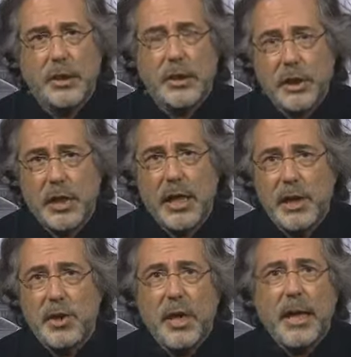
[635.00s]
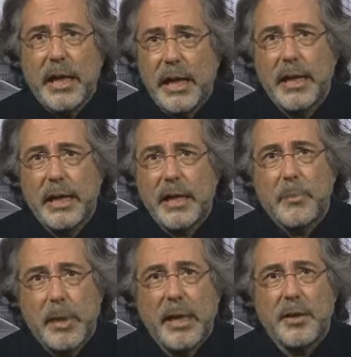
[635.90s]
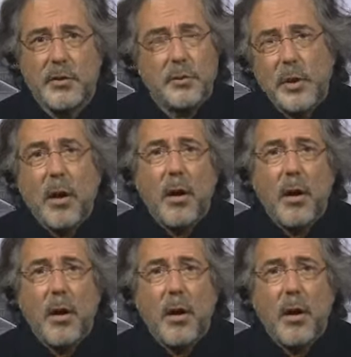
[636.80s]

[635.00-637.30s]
going to change. And it applies to